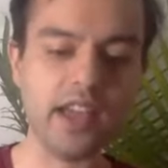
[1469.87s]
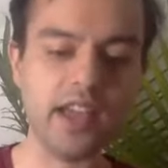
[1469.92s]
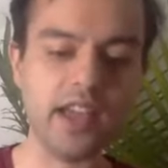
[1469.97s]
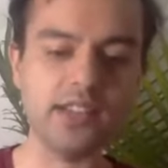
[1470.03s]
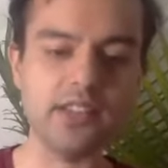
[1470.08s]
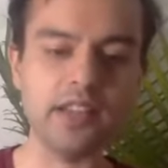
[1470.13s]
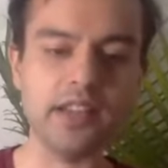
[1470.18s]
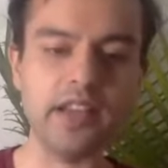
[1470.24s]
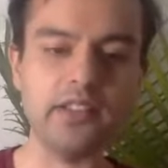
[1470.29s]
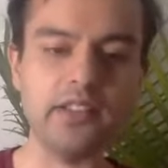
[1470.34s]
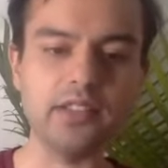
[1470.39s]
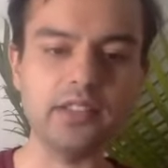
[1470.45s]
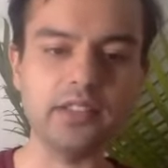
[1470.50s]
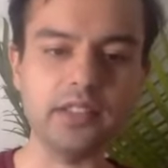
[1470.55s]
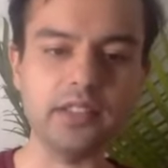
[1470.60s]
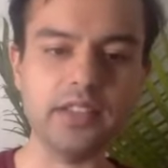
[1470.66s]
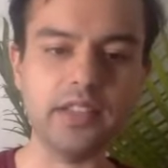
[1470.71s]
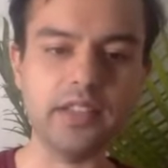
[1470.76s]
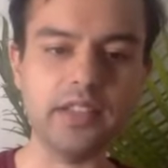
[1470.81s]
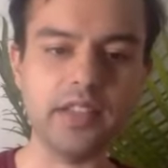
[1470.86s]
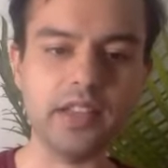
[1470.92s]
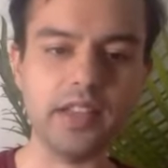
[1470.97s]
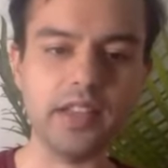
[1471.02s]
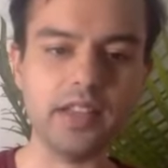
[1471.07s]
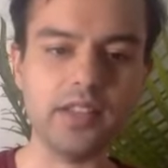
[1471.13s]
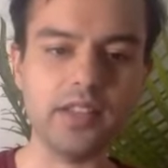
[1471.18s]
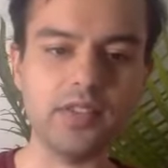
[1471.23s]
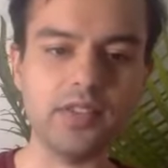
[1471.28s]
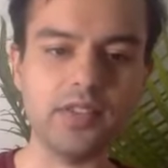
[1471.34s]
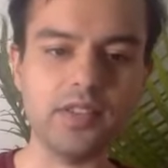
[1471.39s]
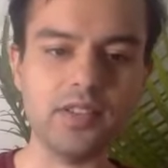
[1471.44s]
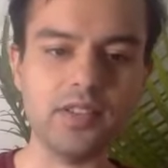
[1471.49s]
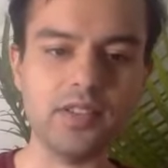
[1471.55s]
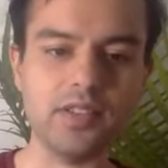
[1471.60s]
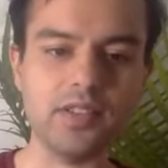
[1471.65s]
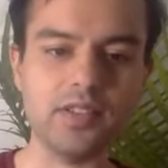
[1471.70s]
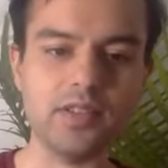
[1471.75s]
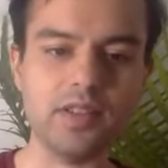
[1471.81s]
as the elderly that you just
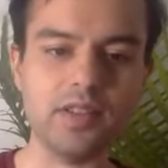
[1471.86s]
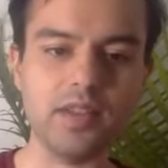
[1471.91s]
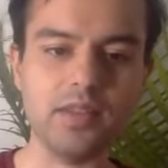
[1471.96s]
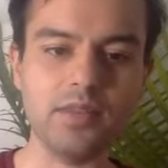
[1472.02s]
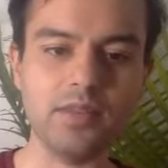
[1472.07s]
described.